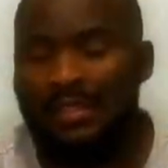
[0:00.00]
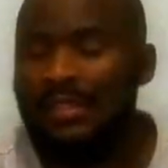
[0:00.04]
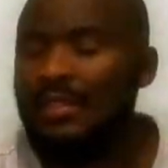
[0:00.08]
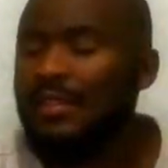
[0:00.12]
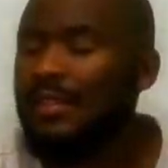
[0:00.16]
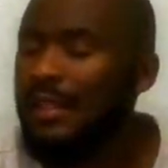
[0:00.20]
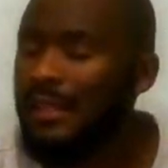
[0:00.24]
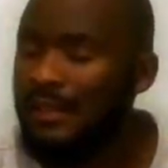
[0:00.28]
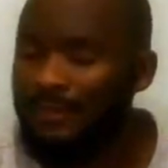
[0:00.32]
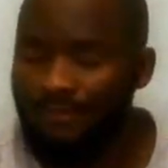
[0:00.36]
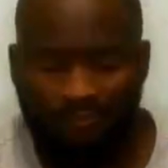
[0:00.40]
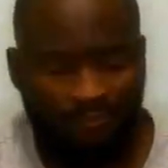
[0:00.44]

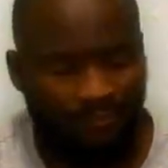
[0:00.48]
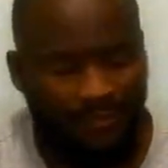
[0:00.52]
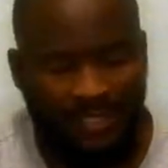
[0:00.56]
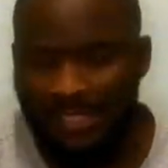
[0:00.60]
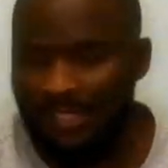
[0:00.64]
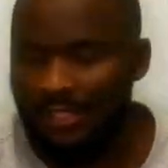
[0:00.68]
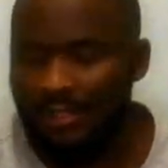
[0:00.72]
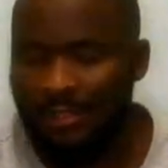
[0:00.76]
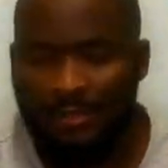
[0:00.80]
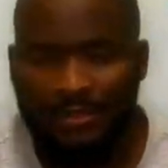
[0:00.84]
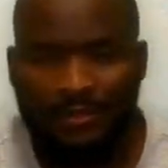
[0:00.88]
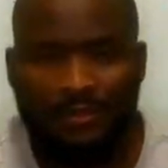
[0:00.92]
Yeah,
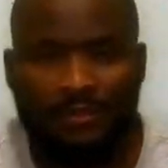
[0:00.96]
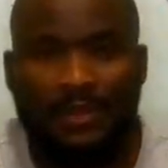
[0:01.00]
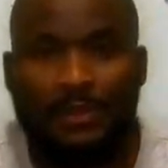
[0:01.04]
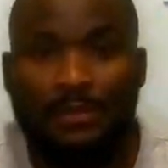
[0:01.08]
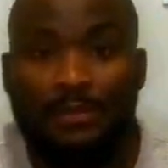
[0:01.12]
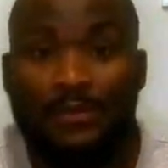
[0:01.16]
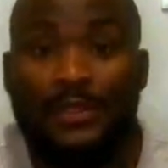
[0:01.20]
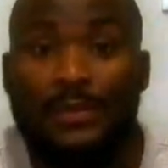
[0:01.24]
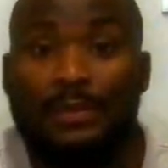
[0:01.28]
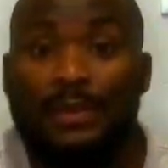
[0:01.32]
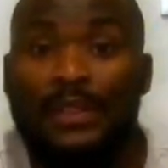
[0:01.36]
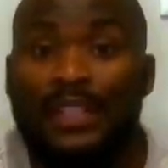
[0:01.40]
that's a lot of
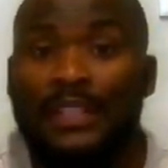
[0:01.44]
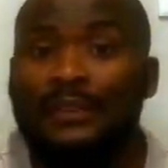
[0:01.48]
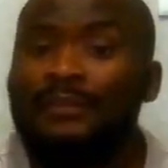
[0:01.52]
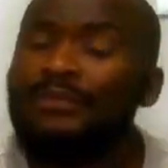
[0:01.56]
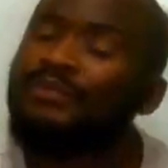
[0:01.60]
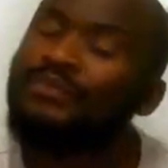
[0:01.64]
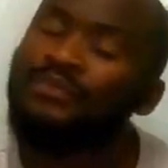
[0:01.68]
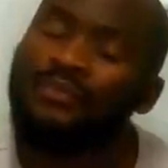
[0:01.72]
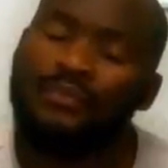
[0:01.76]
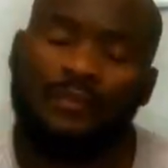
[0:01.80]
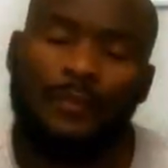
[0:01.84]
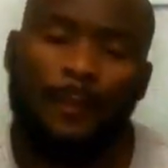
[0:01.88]
people speaking.
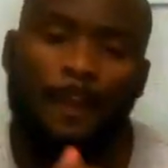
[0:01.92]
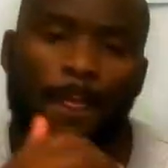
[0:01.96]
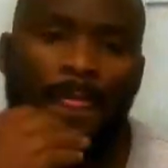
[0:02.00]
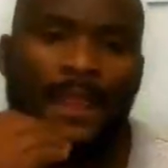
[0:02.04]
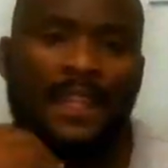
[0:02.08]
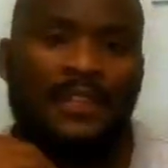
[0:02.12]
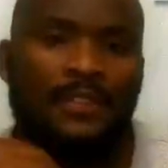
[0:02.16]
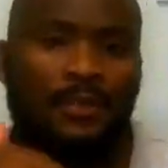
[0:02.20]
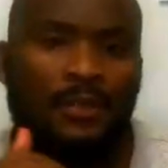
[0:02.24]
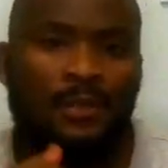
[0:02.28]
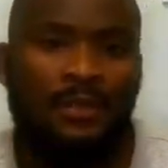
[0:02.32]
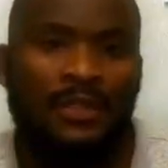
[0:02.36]

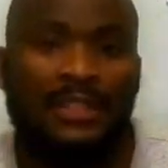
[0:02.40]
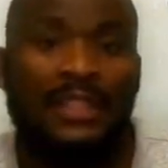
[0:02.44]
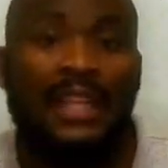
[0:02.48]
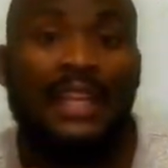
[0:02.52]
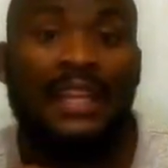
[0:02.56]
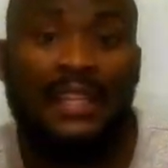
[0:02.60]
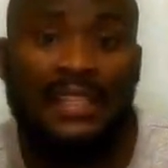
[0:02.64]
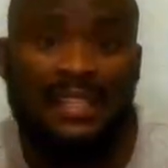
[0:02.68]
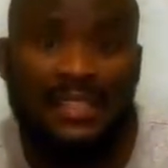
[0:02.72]
So, like I